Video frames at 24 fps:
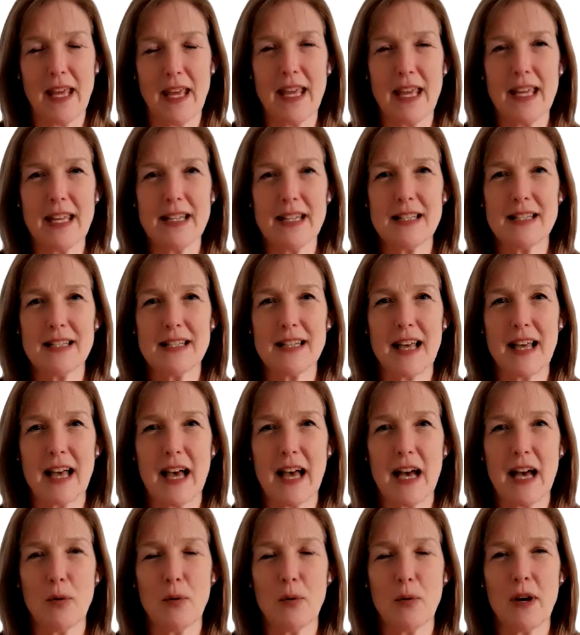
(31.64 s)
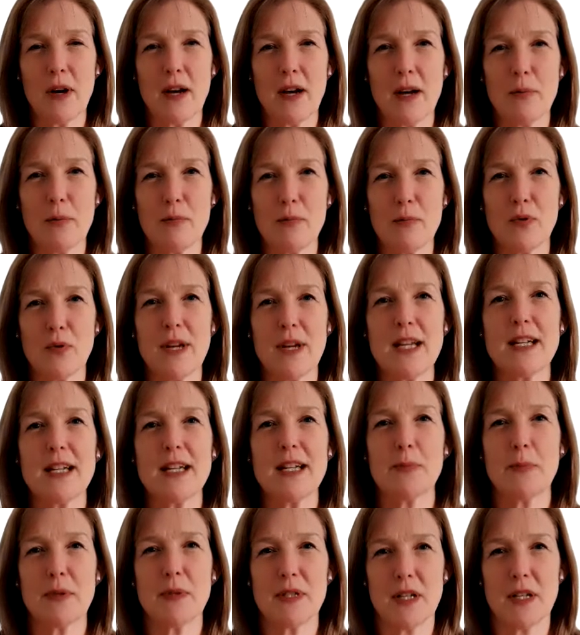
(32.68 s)
It's our
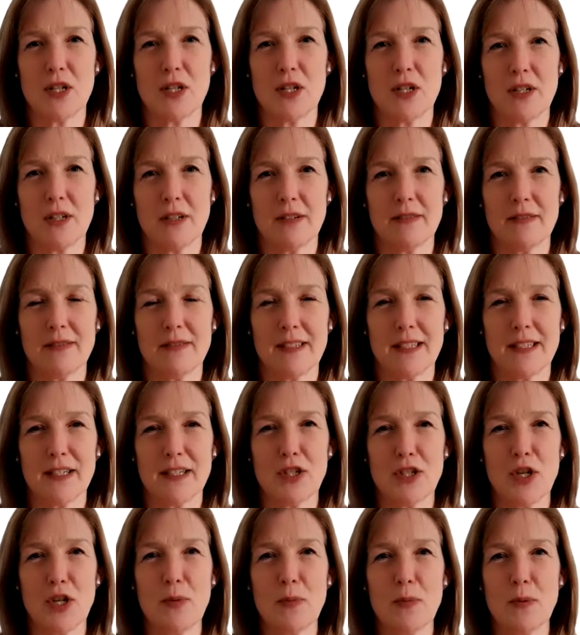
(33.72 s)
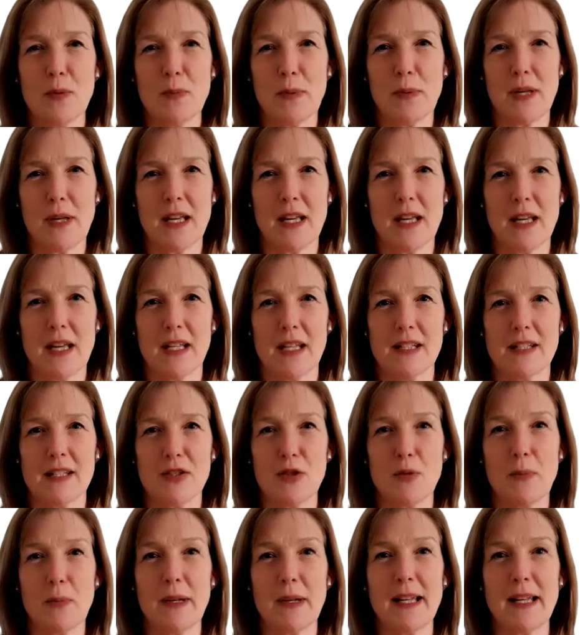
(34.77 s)
predisposition as human beings
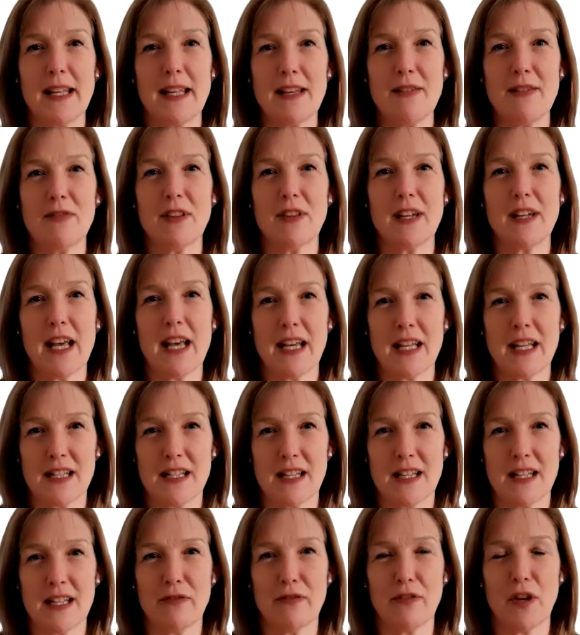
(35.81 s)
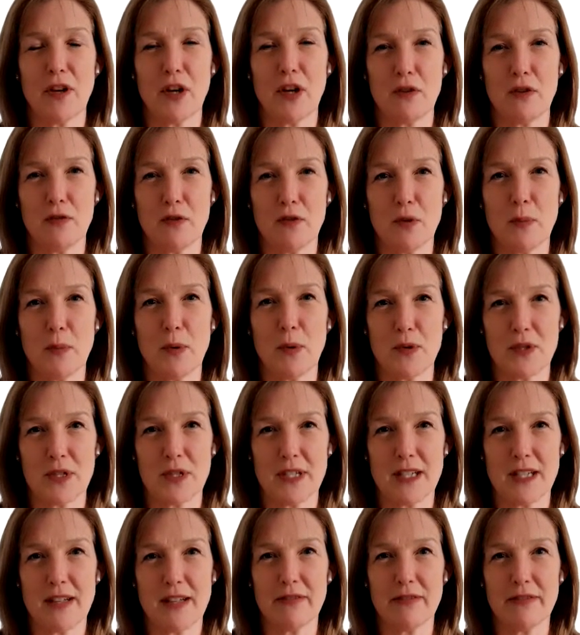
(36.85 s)
to believe the negative over the
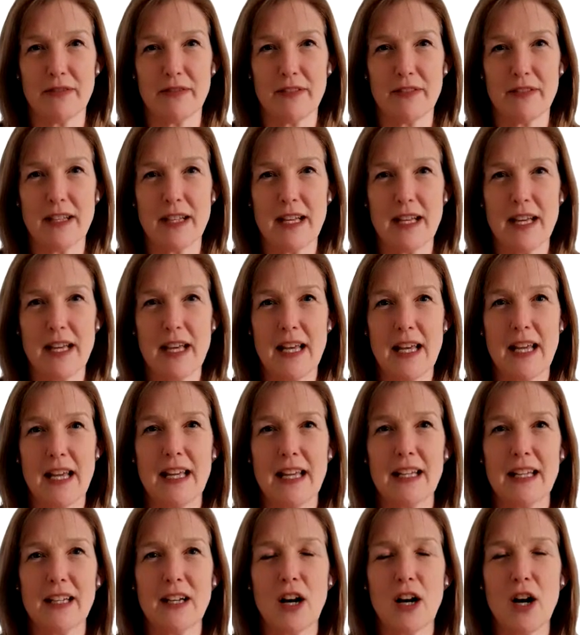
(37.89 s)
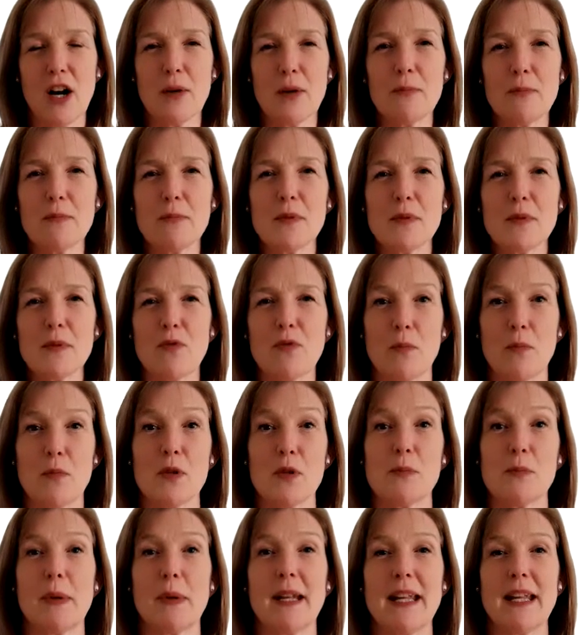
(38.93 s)
positive.
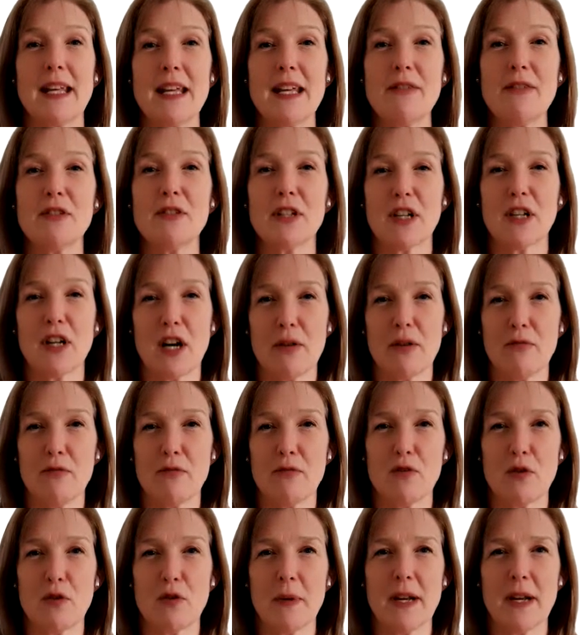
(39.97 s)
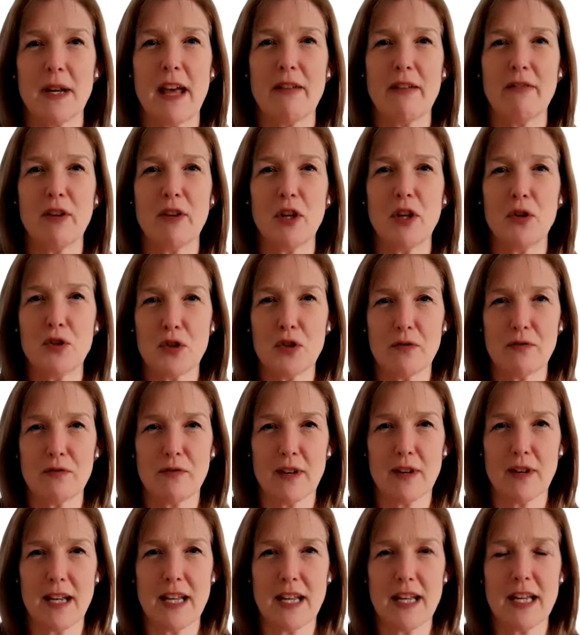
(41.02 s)
It's believed to come from an
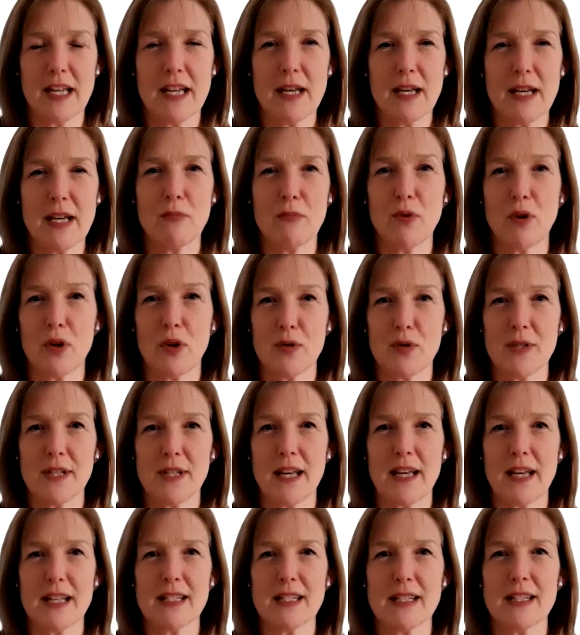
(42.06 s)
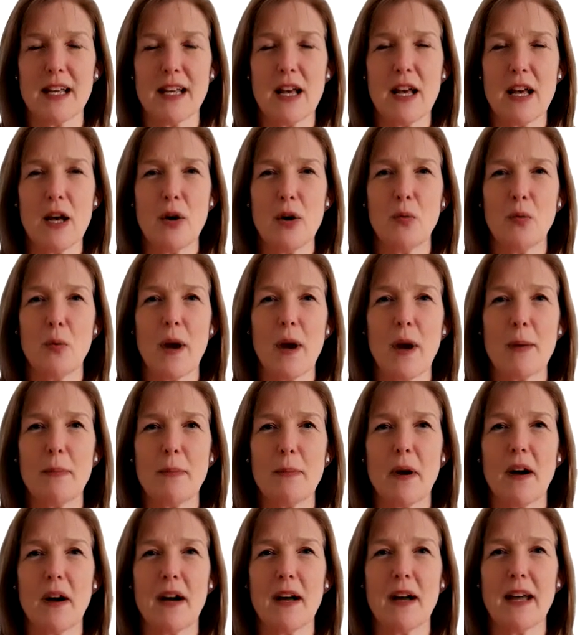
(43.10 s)
evolutionary process
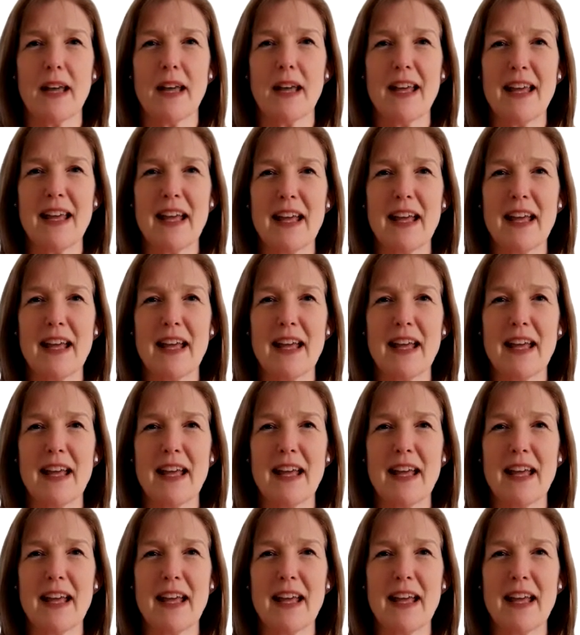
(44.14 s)
whereby